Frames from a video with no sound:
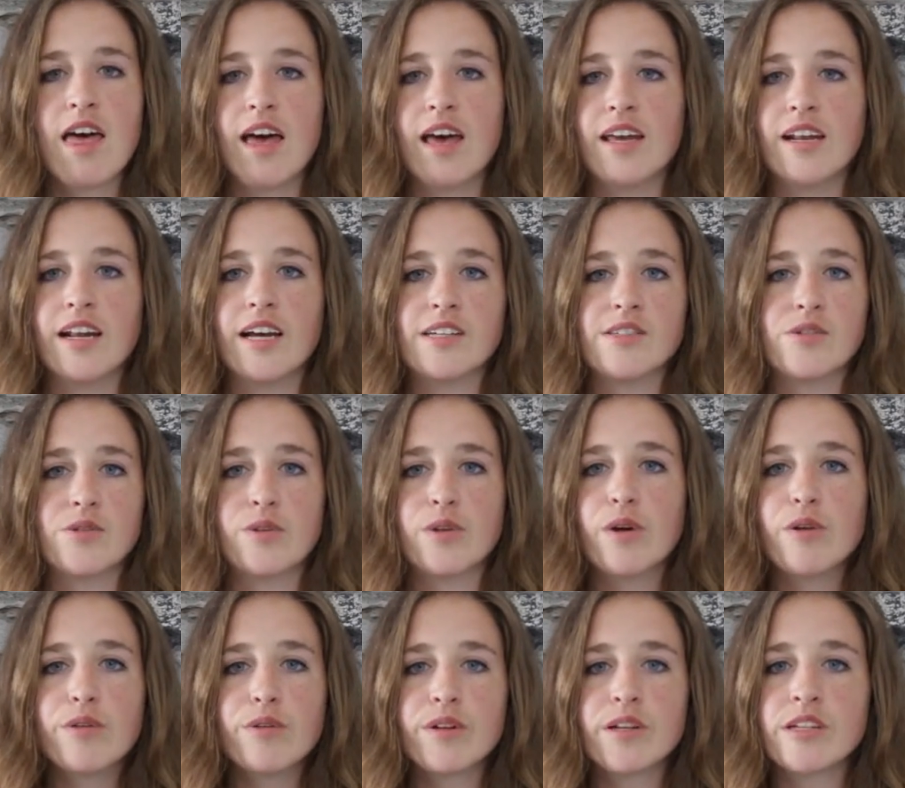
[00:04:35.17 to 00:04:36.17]
And as you
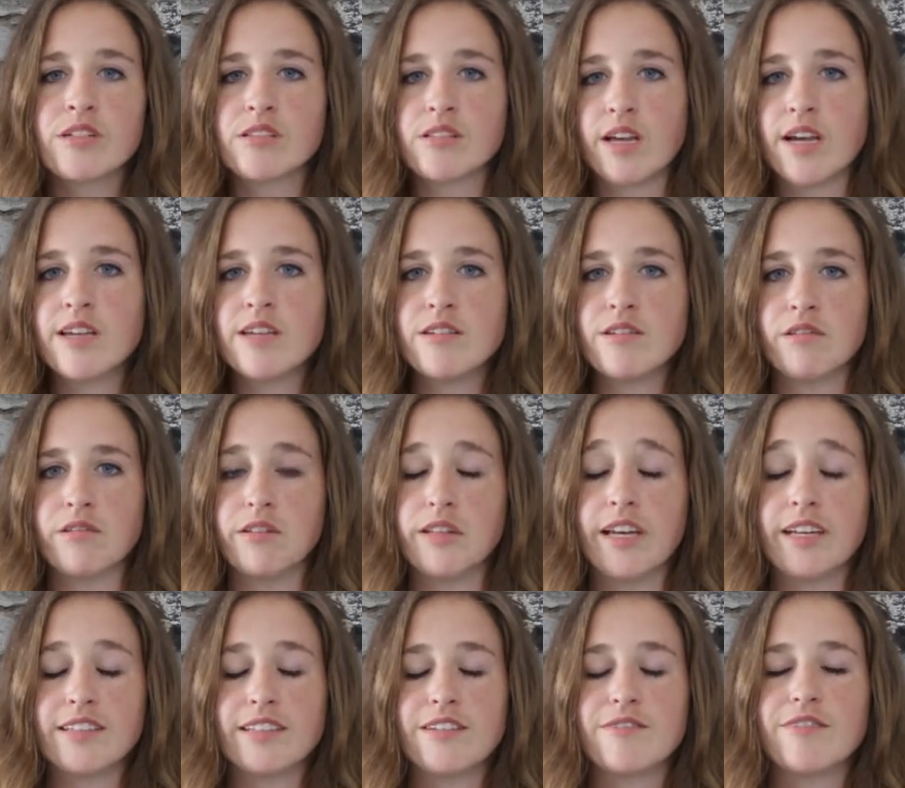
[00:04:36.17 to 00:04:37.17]
go through your site, you'll
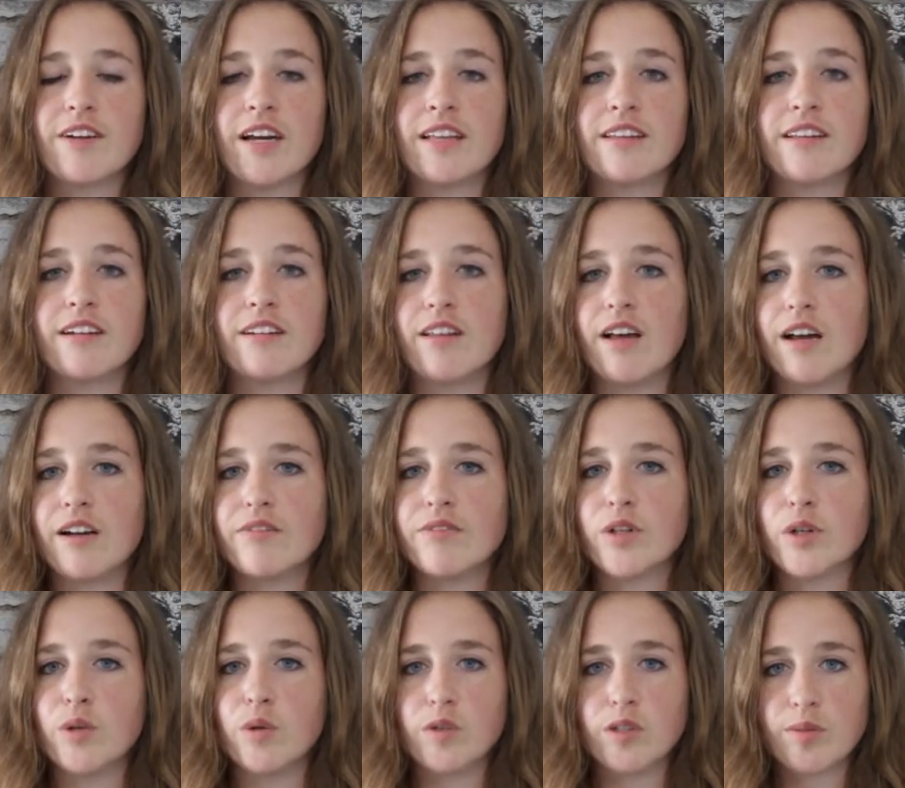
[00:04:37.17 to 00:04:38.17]
likely find that a lot
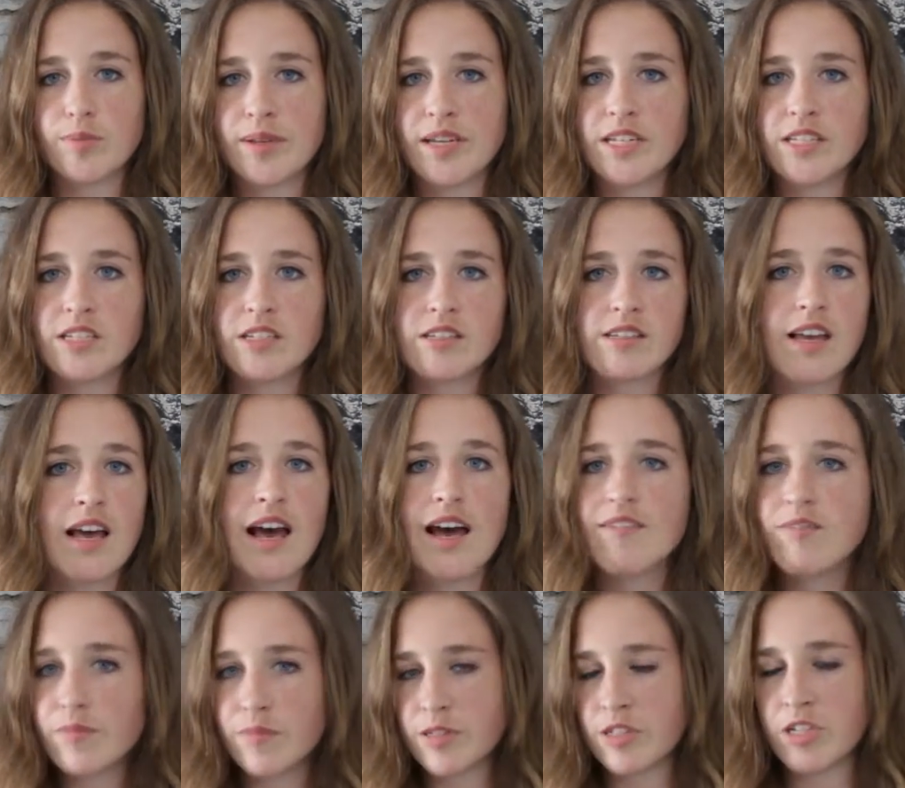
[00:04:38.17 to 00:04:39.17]
of your older pages
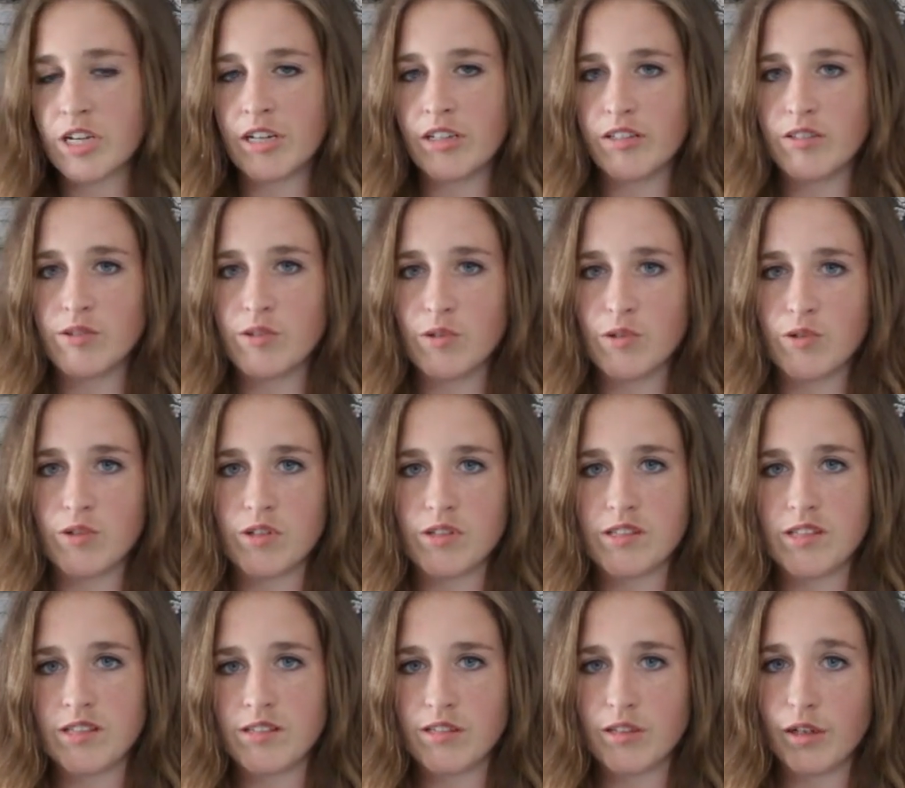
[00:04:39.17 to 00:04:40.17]
haven't been shared on social
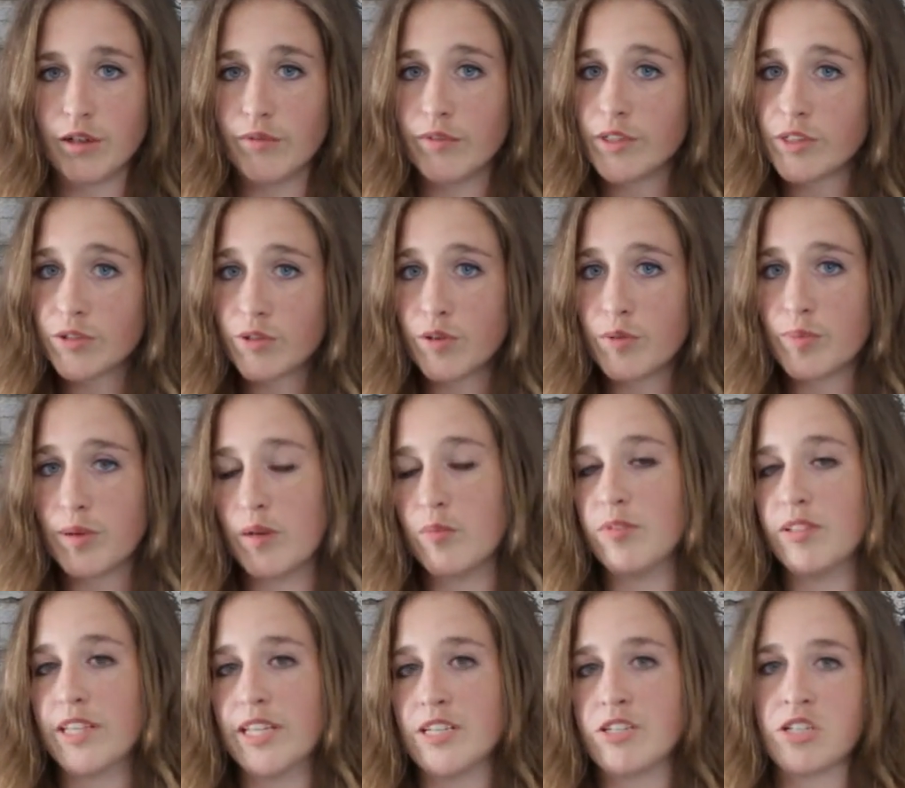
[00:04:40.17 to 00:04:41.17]
since their original
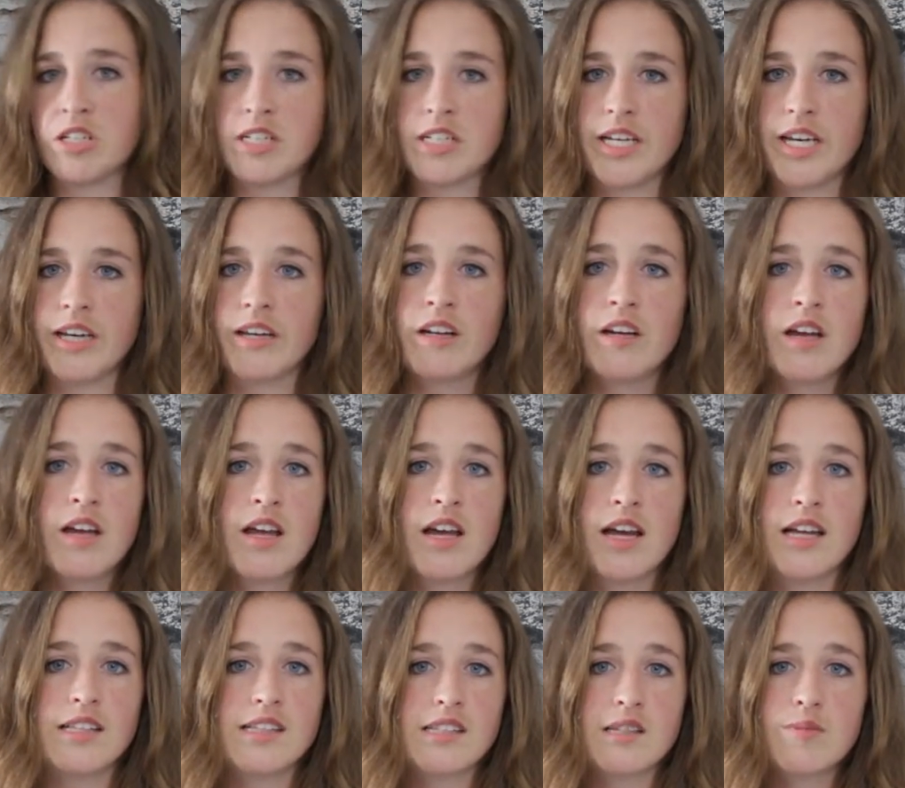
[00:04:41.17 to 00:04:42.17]
publication date,
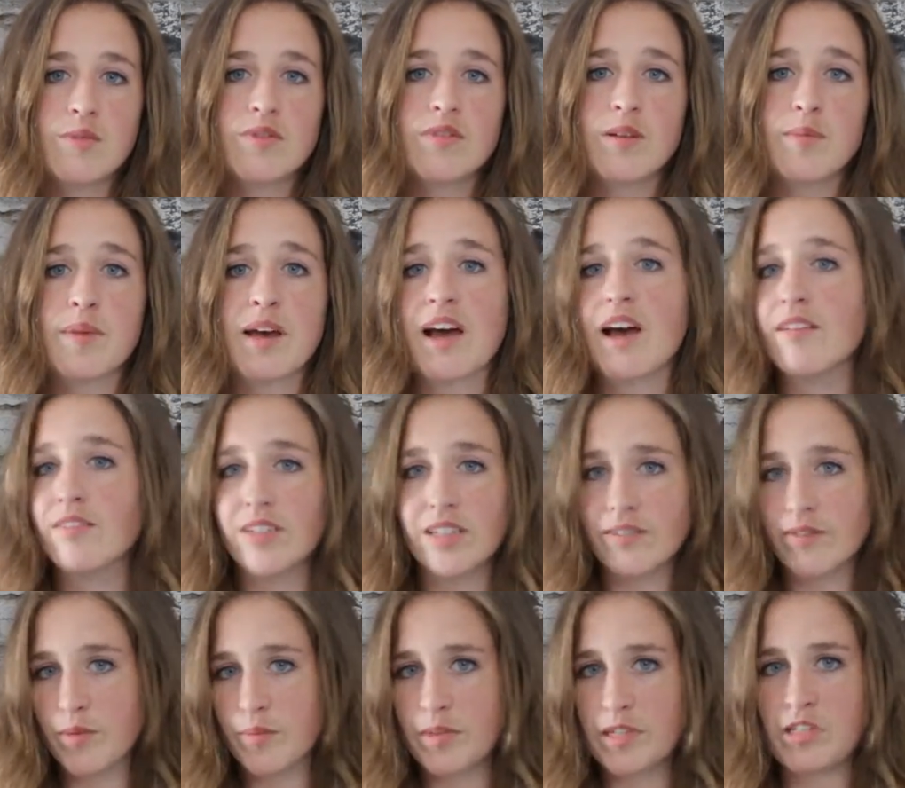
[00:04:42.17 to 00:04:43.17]
and some of them
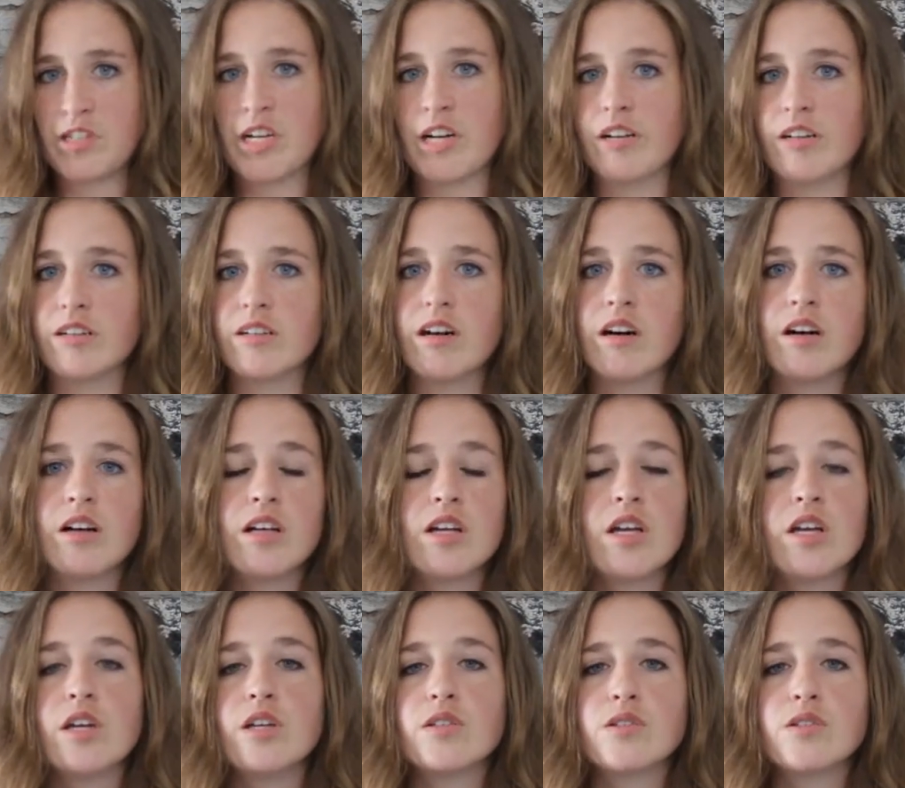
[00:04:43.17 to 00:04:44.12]
haven't even been shared at all.